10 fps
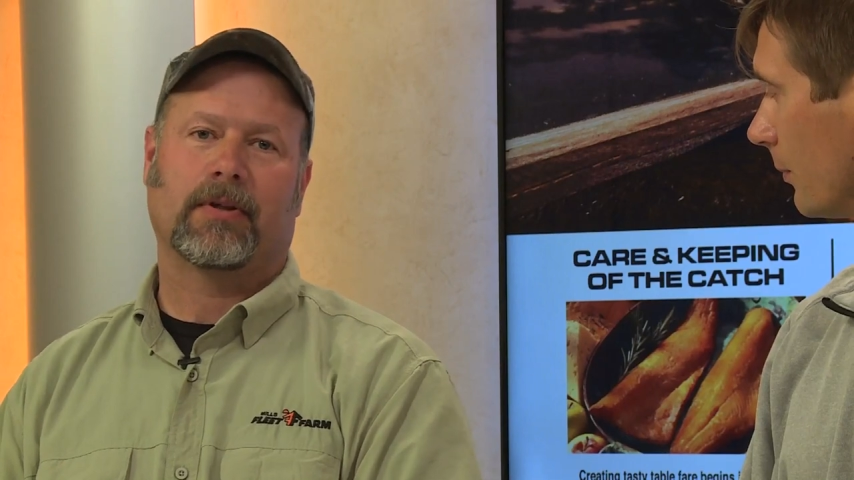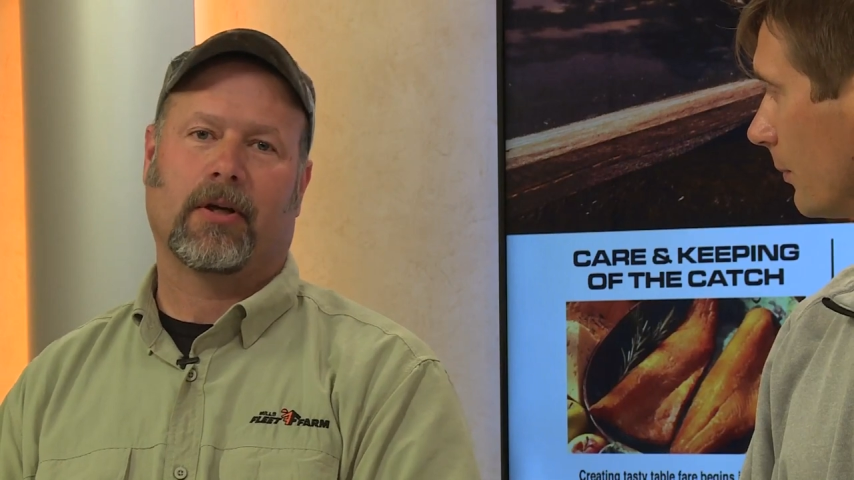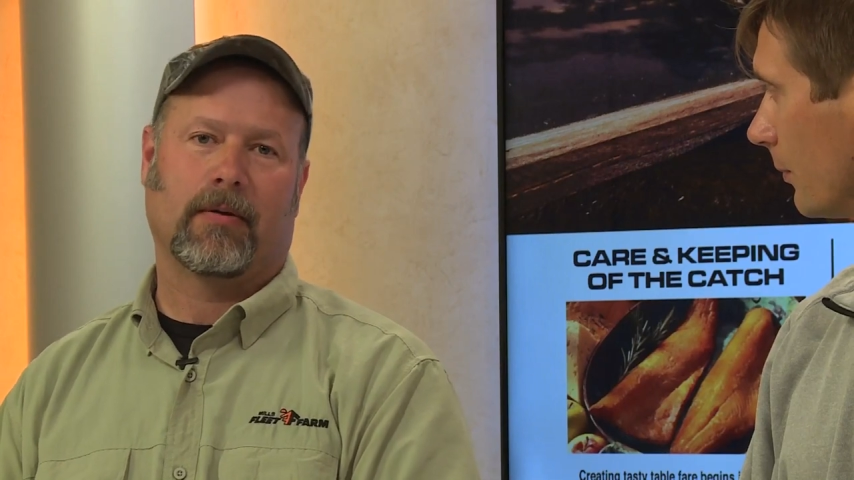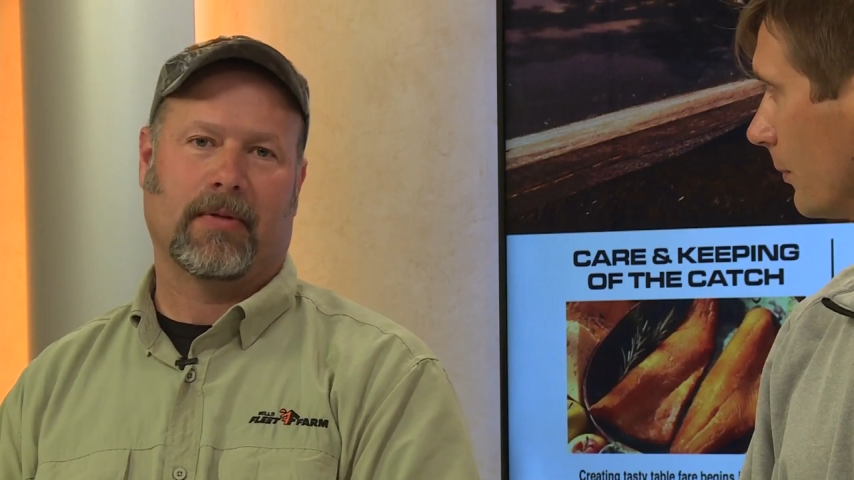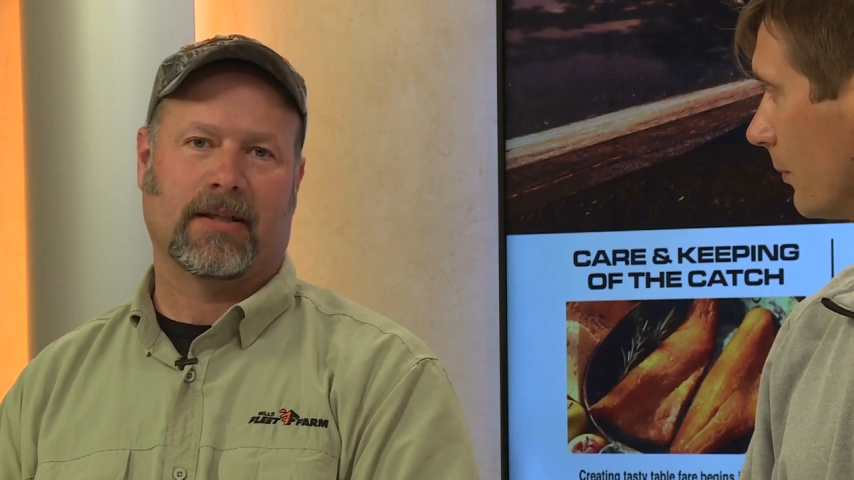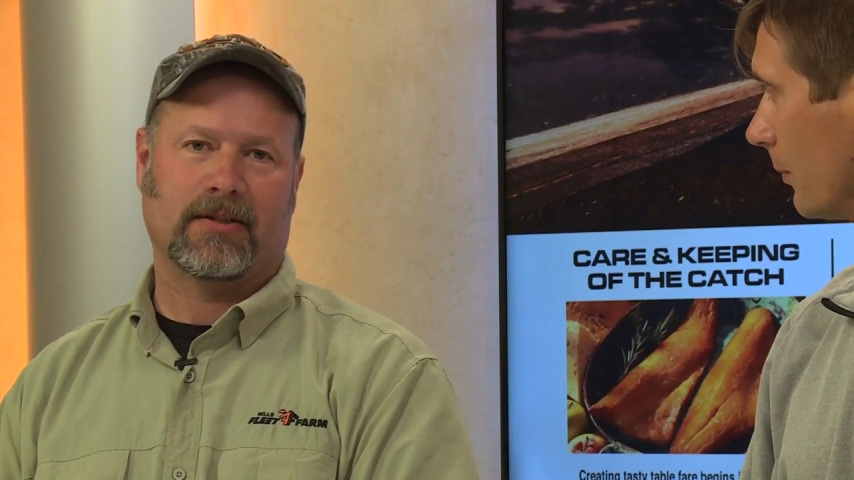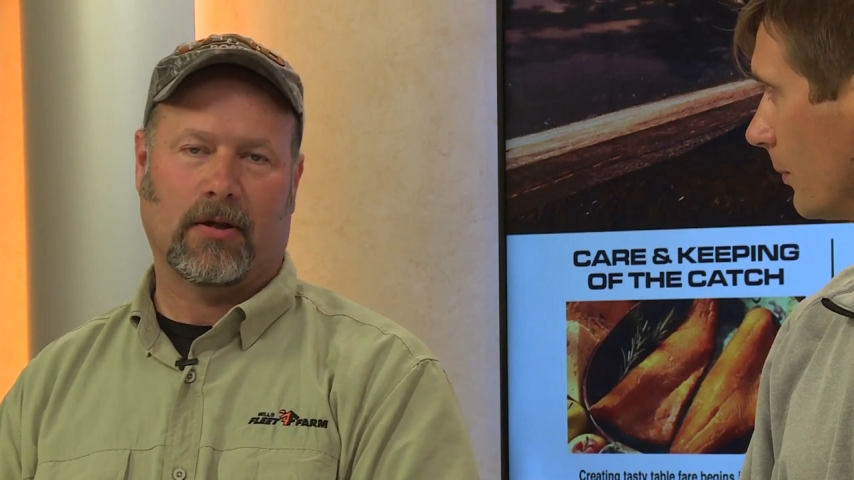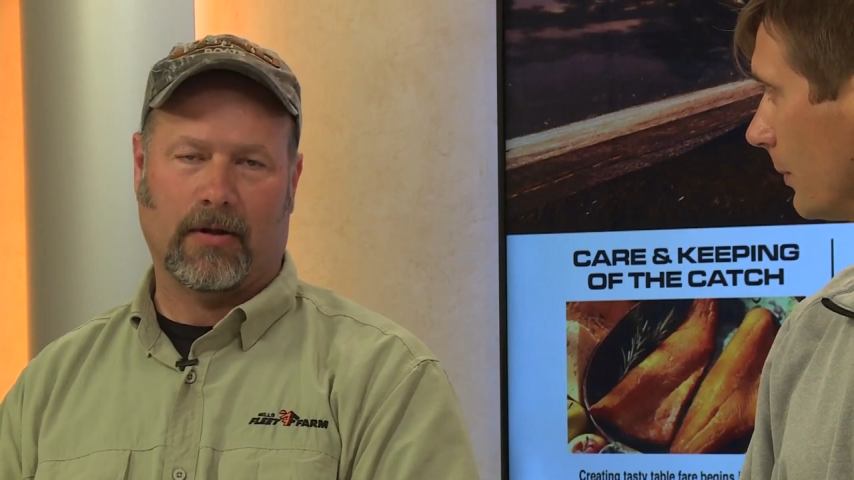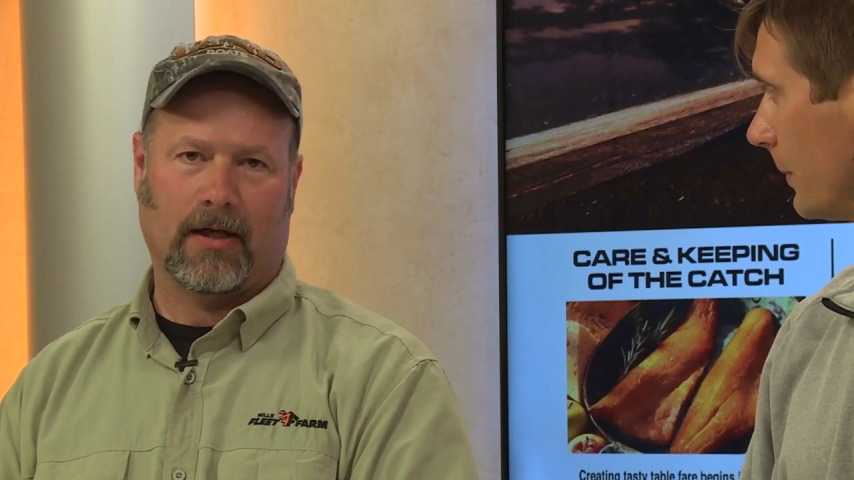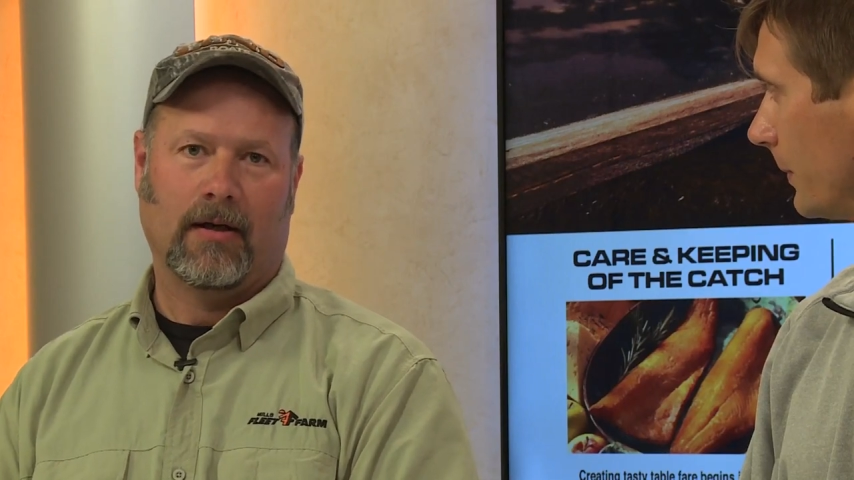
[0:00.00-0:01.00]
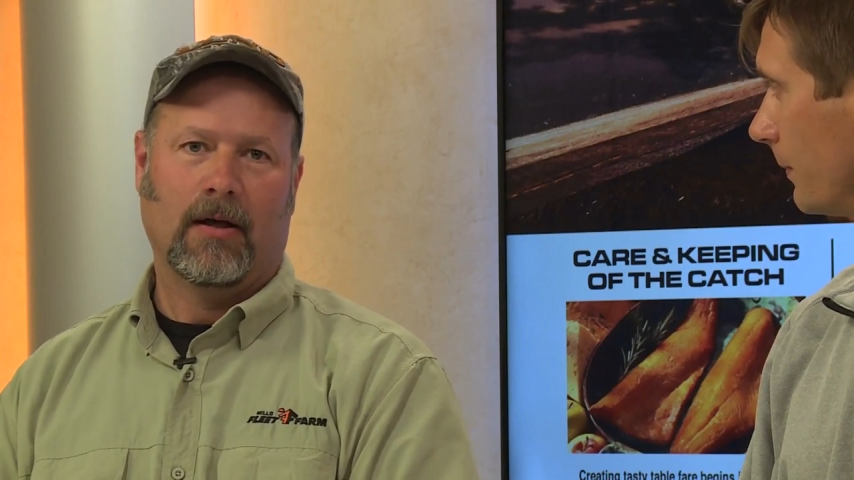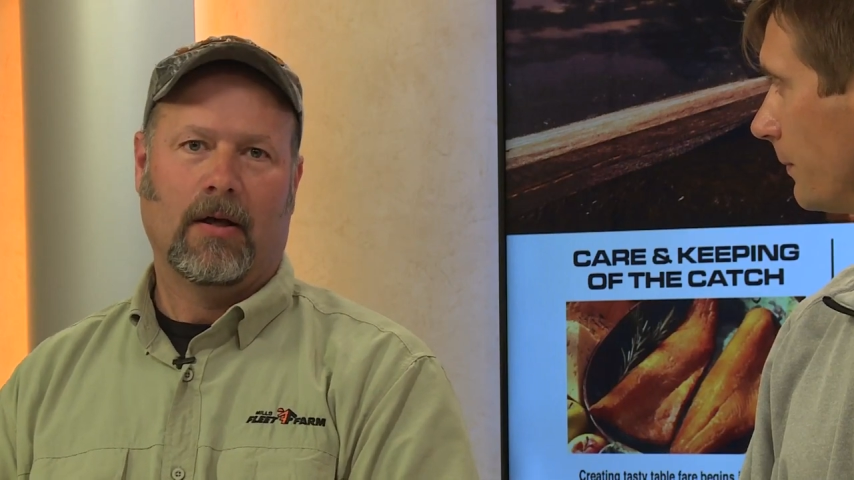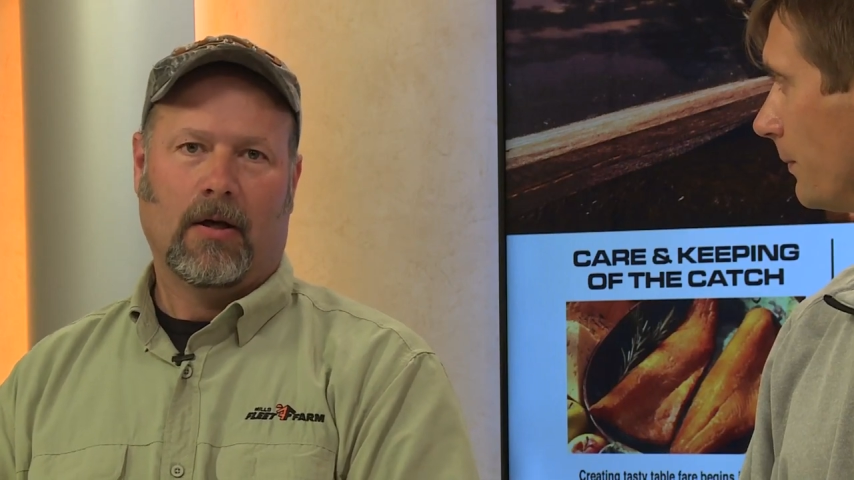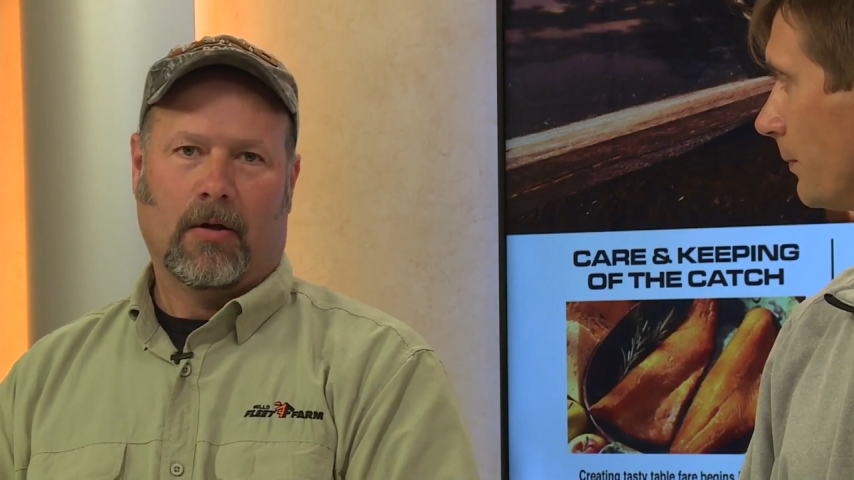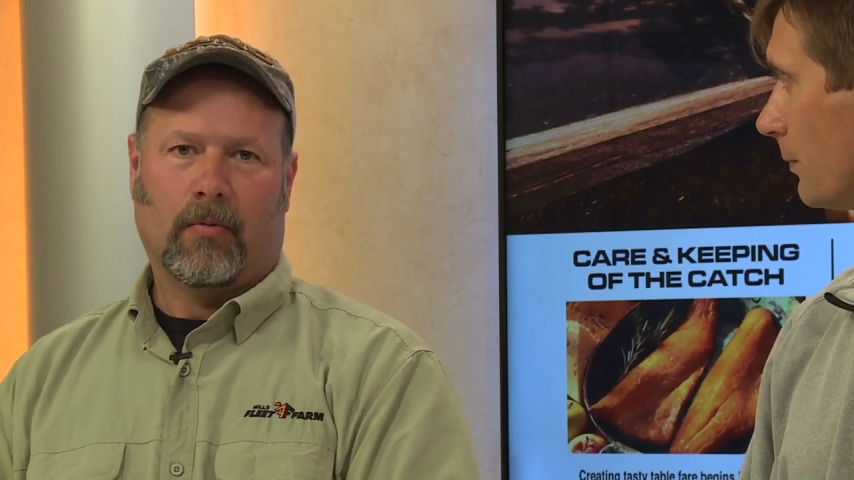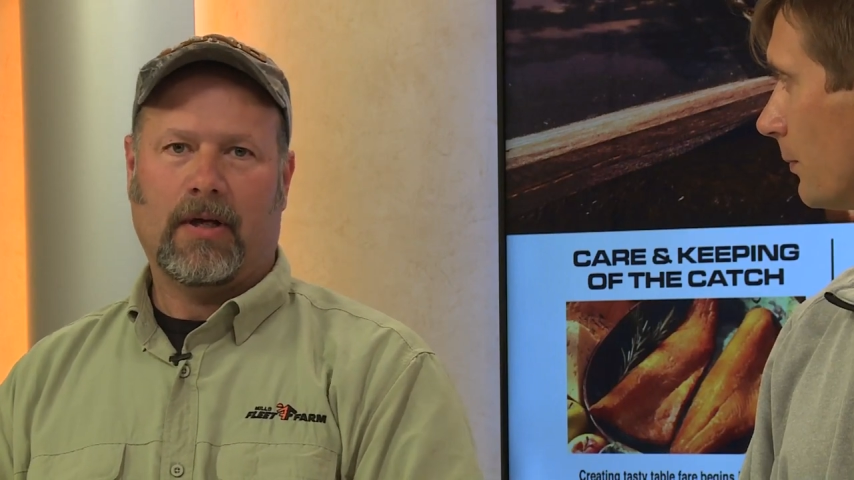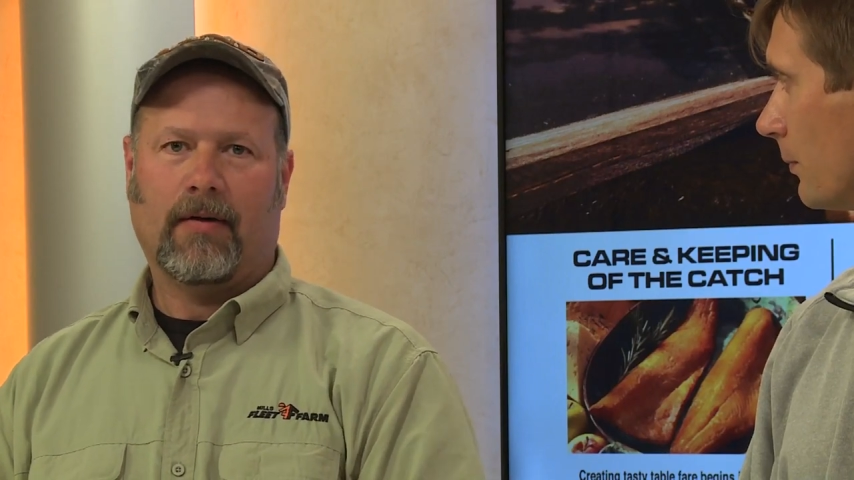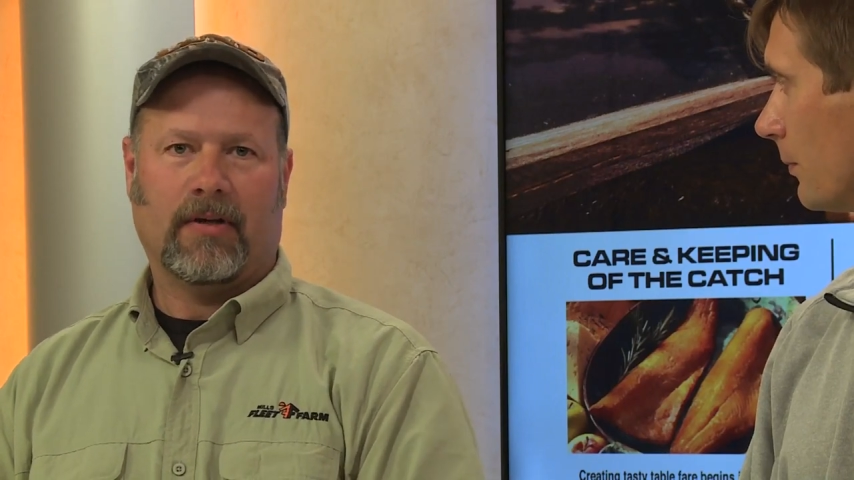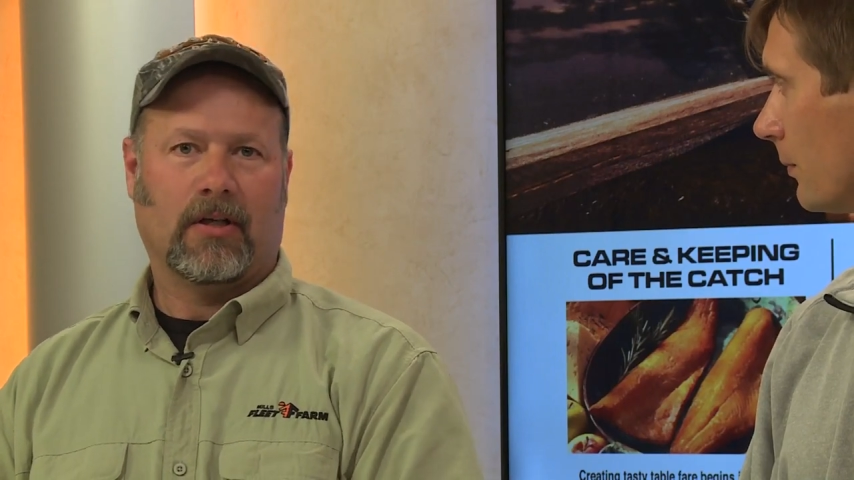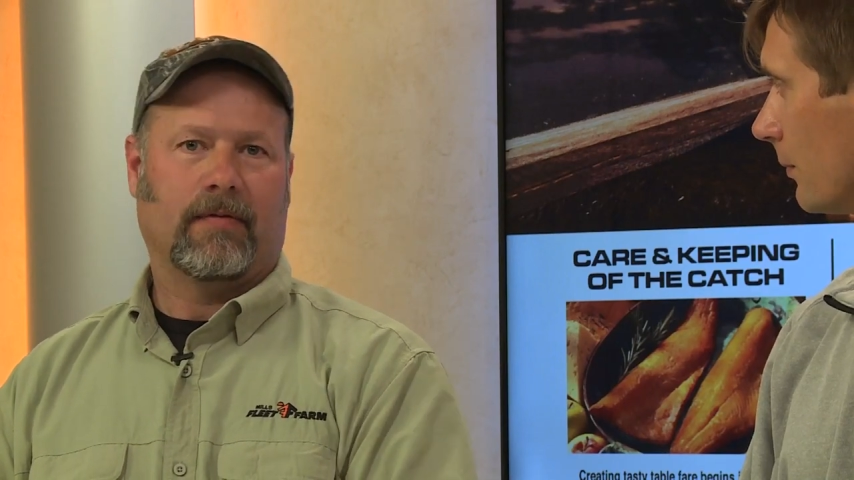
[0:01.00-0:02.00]
here in Minnesota, we
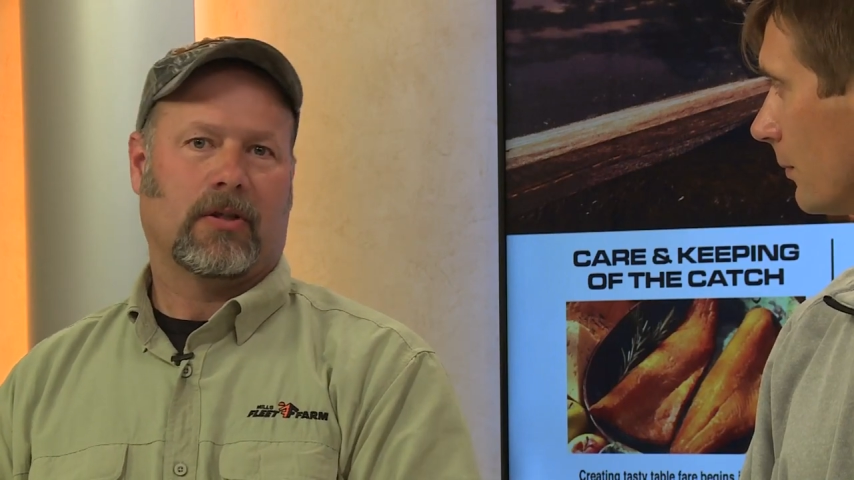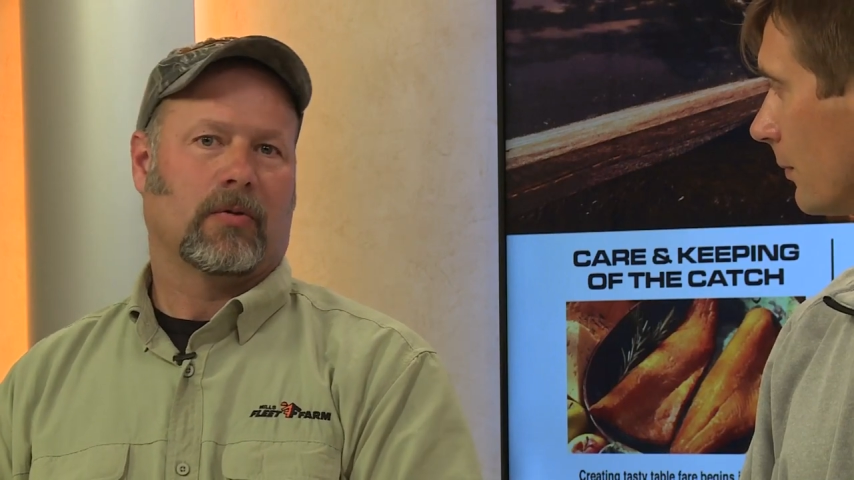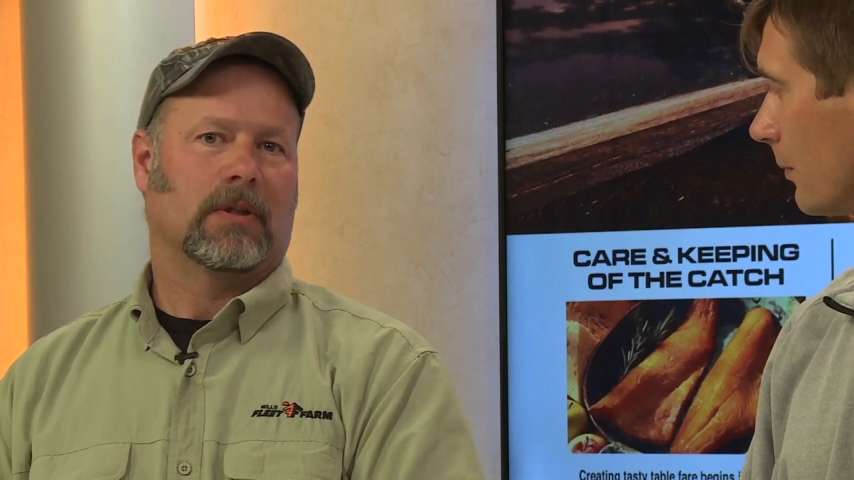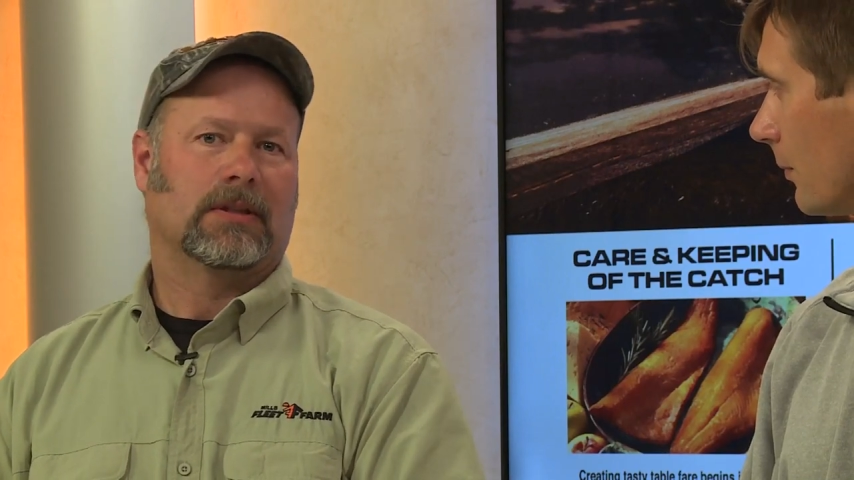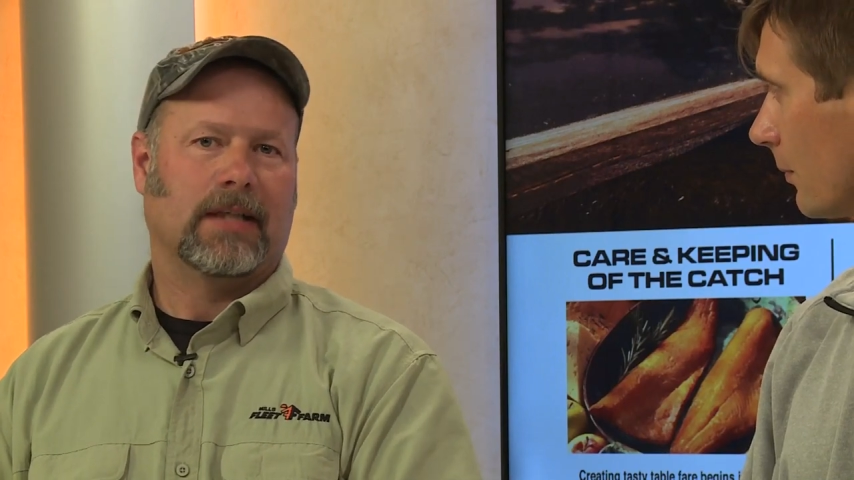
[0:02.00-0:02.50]
have individual